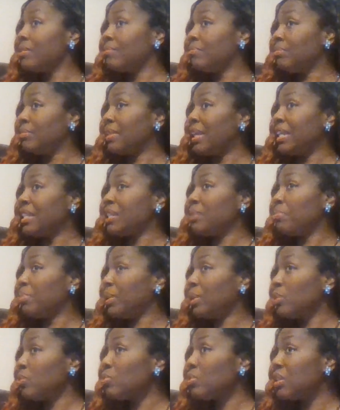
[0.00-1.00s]
Nancy
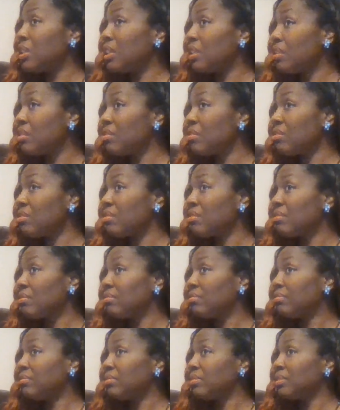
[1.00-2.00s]
Pelosi is
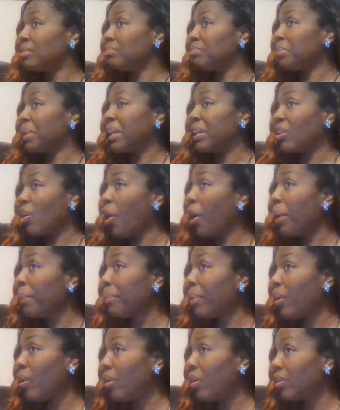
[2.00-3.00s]
playing
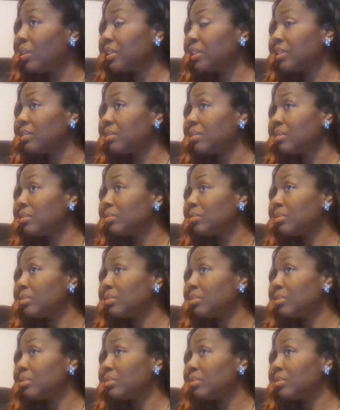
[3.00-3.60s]
hardball and